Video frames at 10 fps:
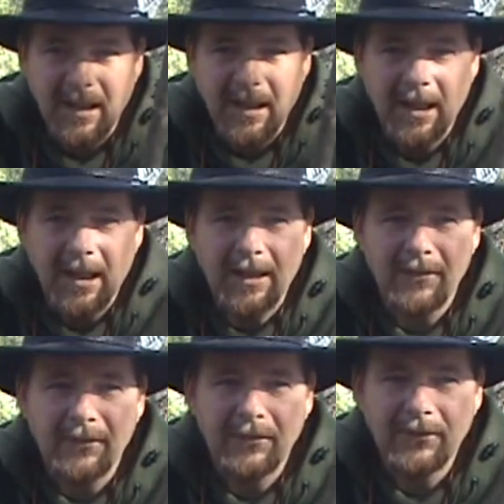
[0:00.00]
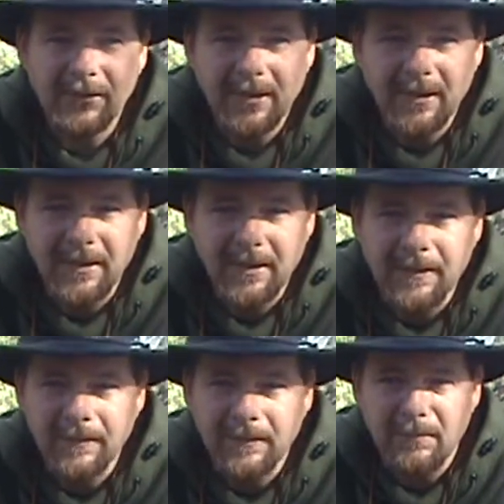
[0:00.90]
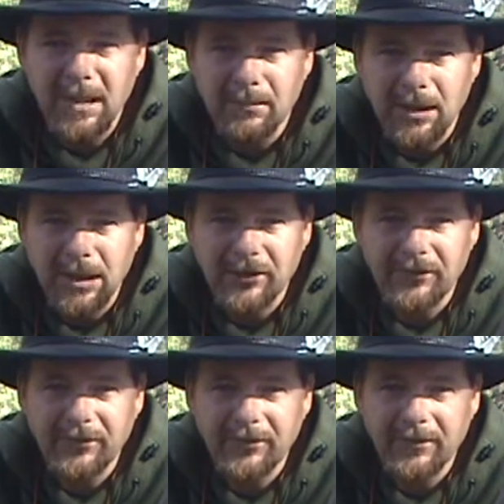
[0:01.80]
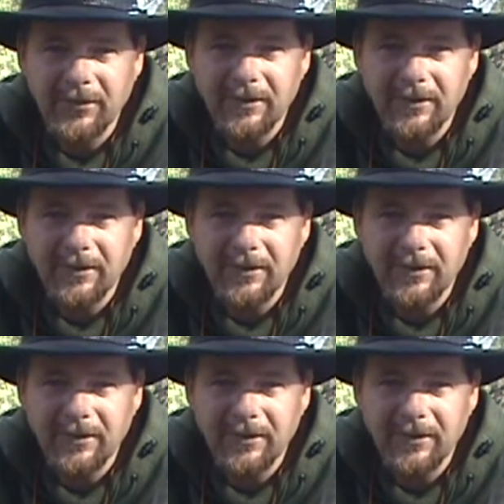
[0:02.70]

and minimalist.